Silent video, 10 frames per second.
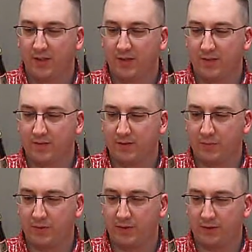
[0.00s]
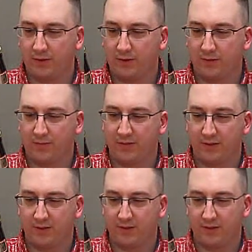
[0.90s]
give this beer a crisp
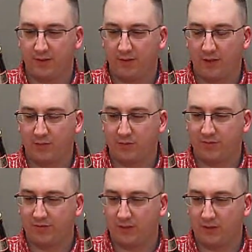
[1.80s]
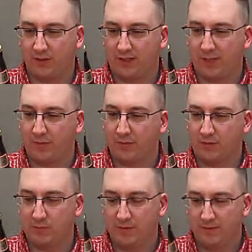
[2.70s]
finish and an incredible floral hop
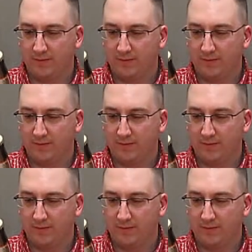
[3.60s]
aroma.